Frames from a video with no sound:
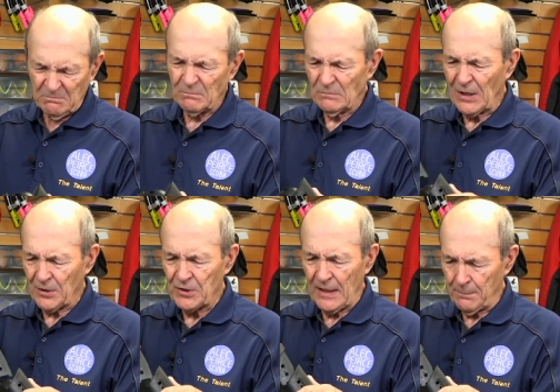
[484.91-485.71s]
not
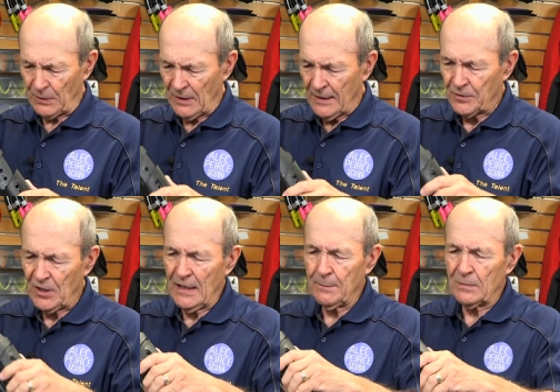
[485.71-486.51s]
the same, but
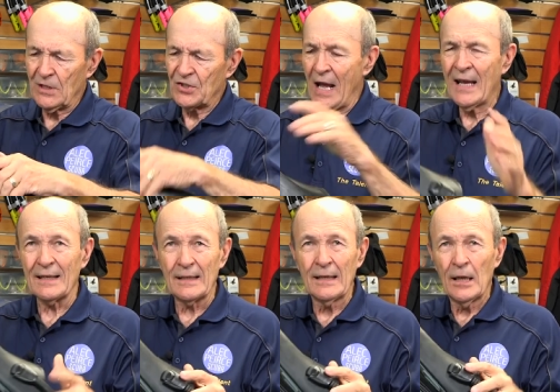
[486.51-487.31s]
same
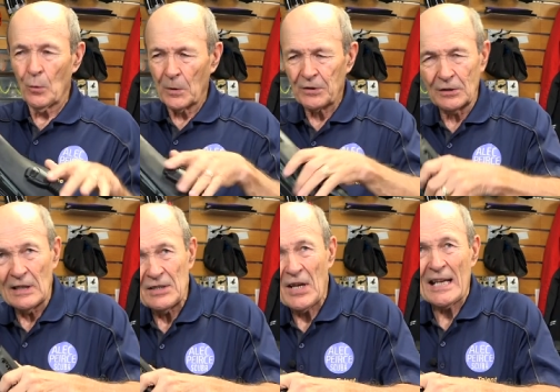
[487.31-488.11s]
design with the
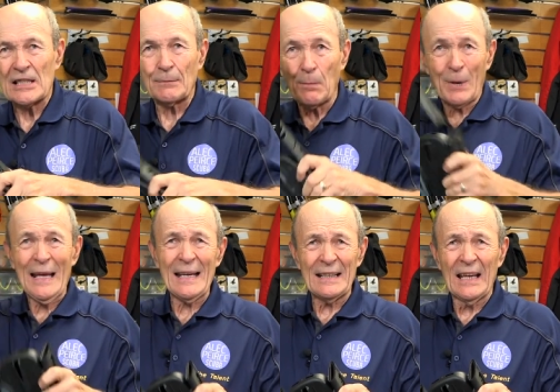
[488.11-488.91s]
detachable
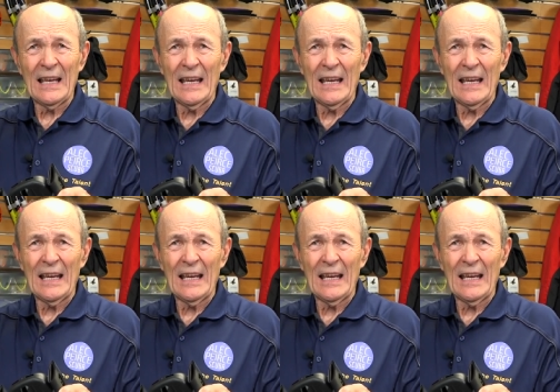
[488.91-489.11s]
blade,